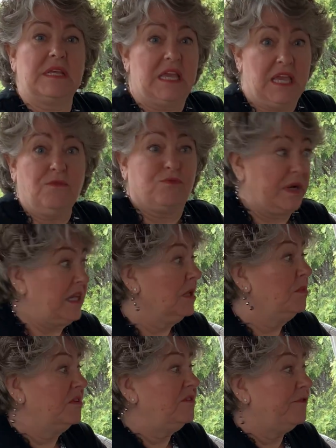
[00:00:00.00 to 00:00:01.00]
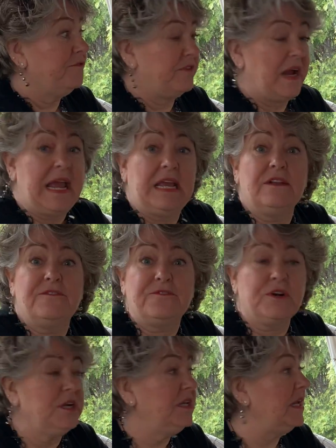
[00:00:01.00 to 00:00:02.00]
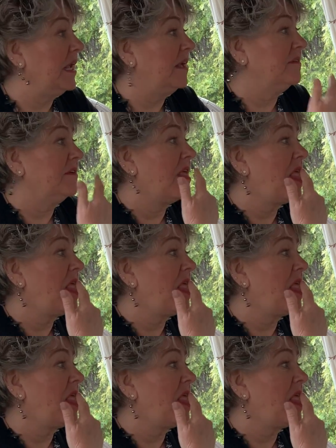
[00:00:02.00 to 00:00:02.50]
He really was afraid of Ferdinand.